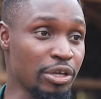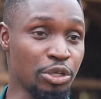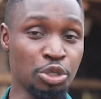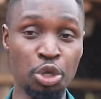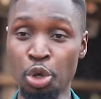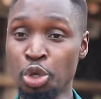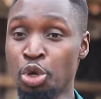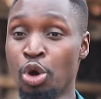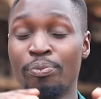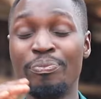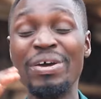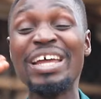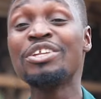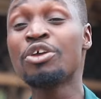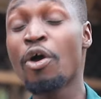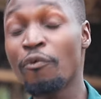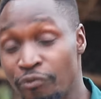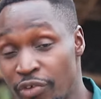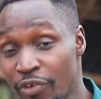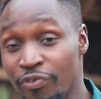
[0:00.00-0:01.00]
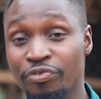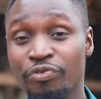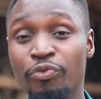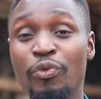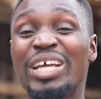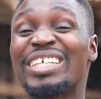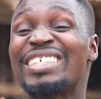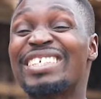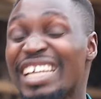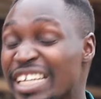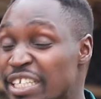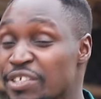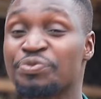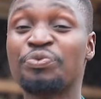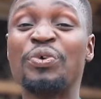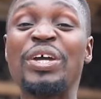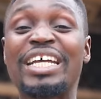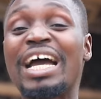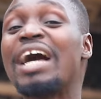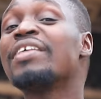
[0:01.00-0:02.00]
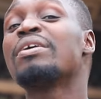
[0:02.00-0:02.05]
you'll be in your sixth week,